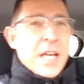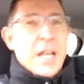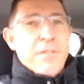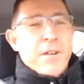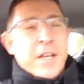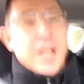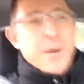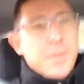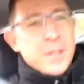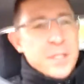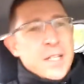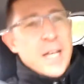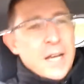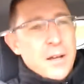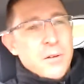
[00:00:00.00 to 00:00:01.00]
if you're coming
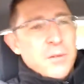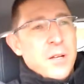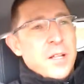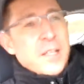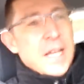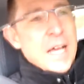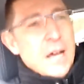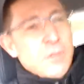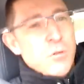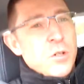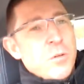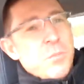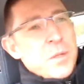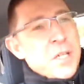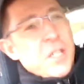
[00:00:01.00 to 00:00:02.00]
down, that
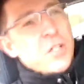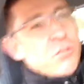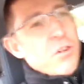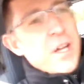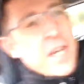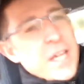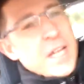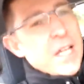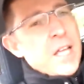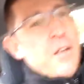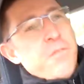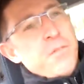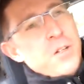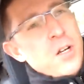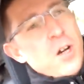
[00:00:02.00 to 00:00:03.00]
would be great. If